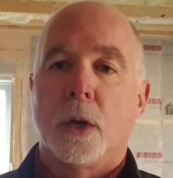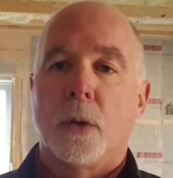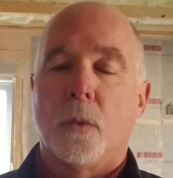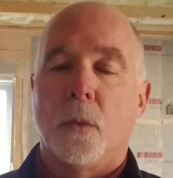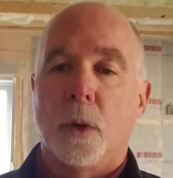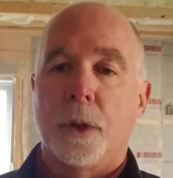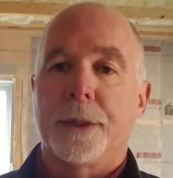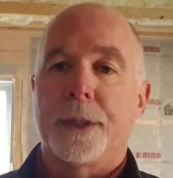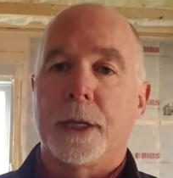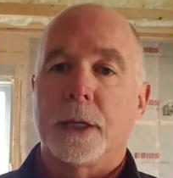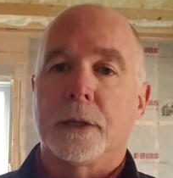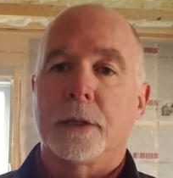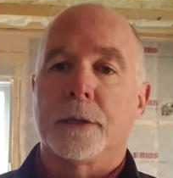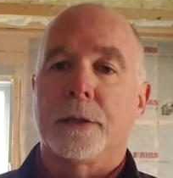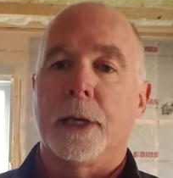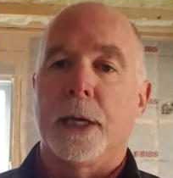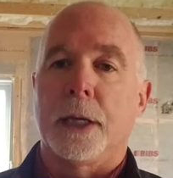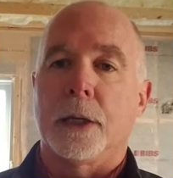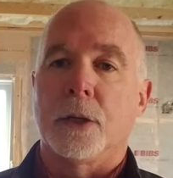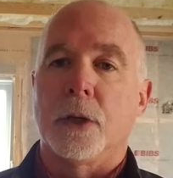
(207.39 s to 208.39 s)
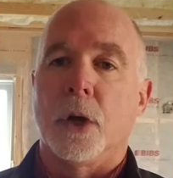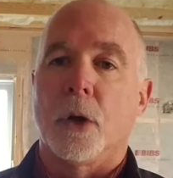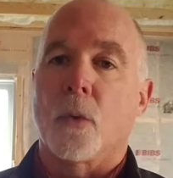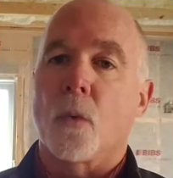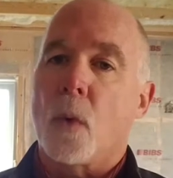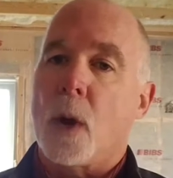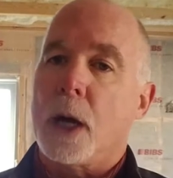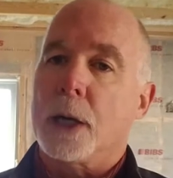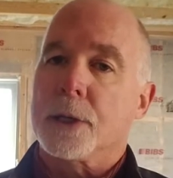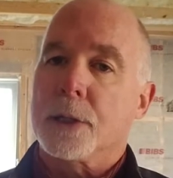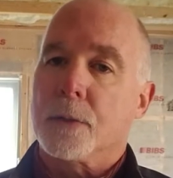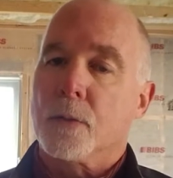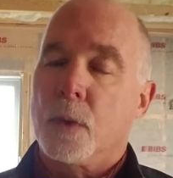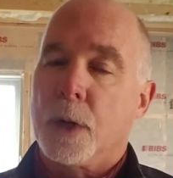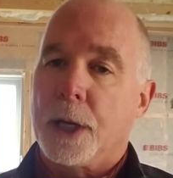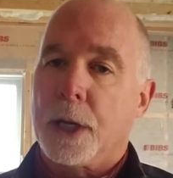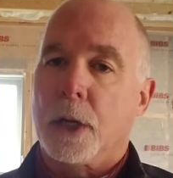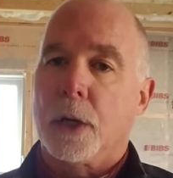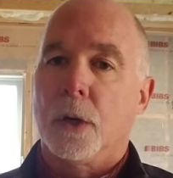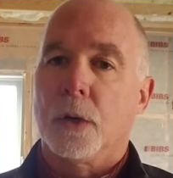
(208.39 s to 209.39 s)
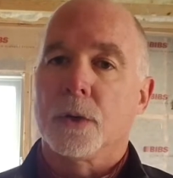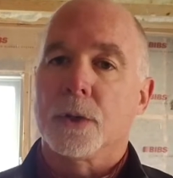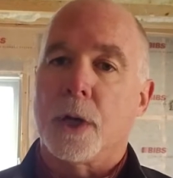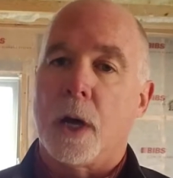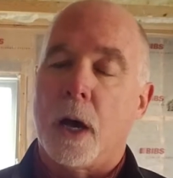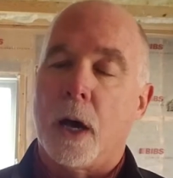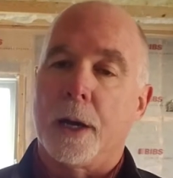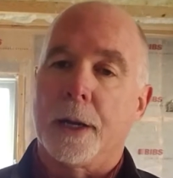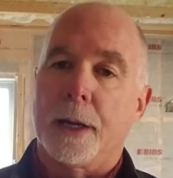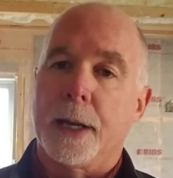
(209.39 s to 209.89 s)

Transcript: One thing to take note, watch when it goes on.